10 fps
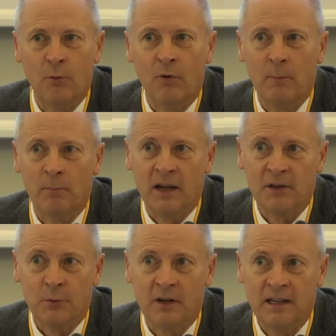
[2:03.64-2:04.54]
1
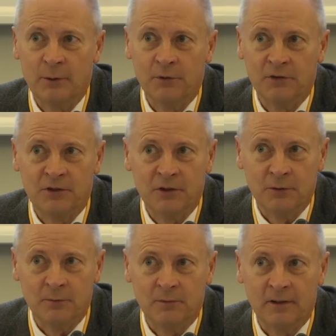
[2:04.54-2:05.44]
plus 1 equals
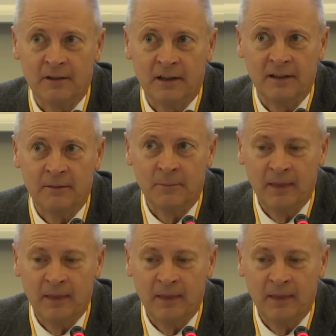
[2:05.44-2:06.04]
2, okay?